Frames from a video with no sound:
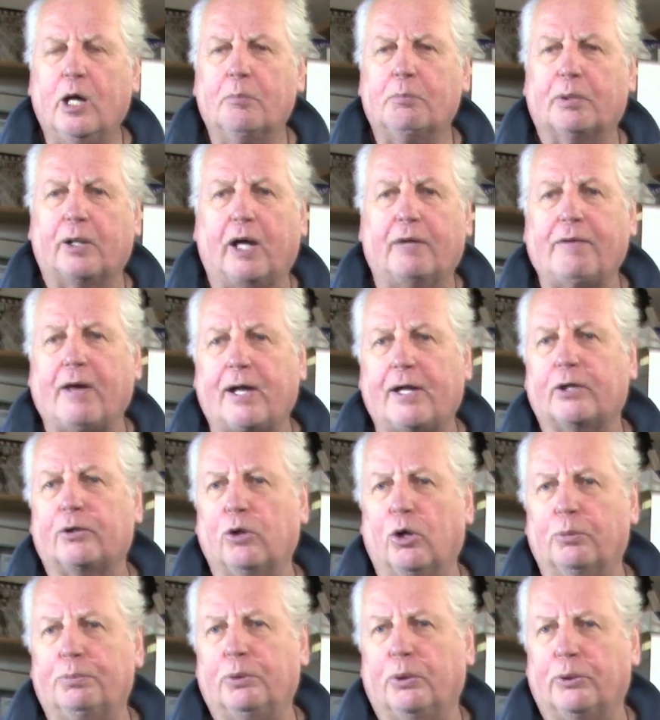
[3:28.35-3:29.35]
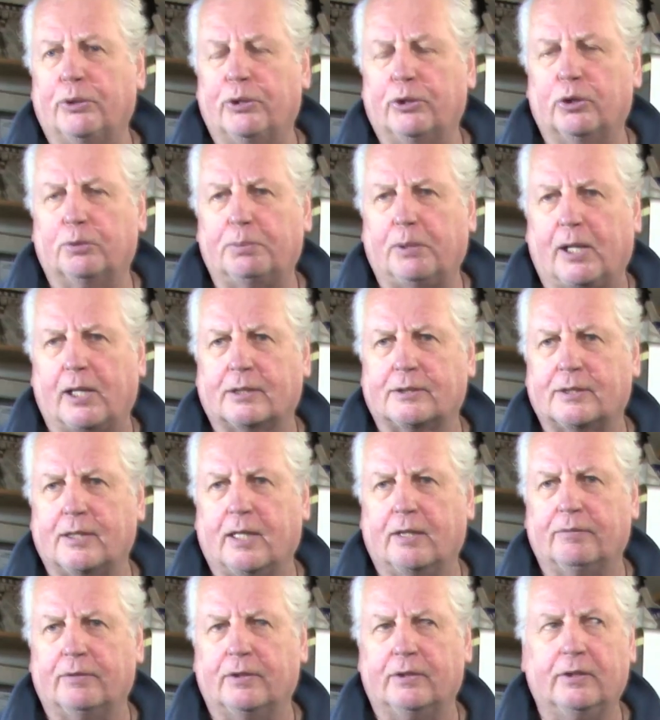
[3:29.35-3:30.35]
But I've had a GoPro Hero Black
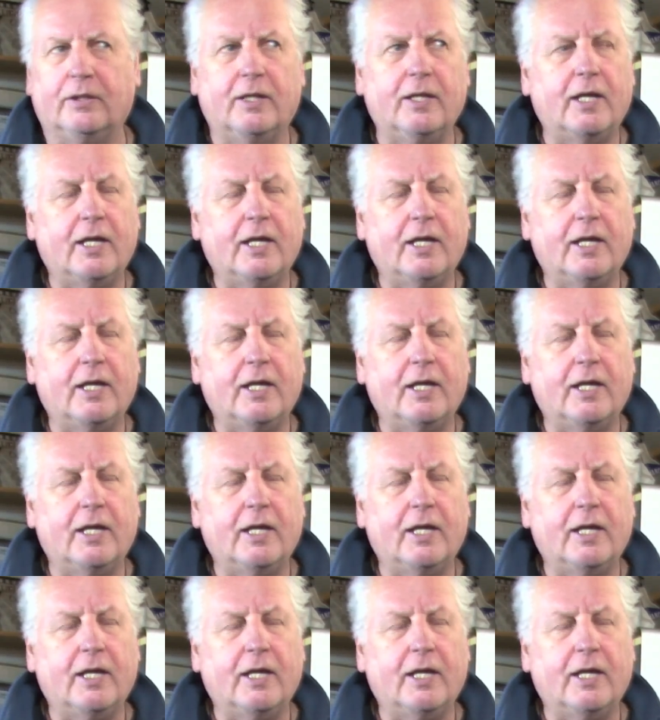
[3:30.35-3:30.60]
7,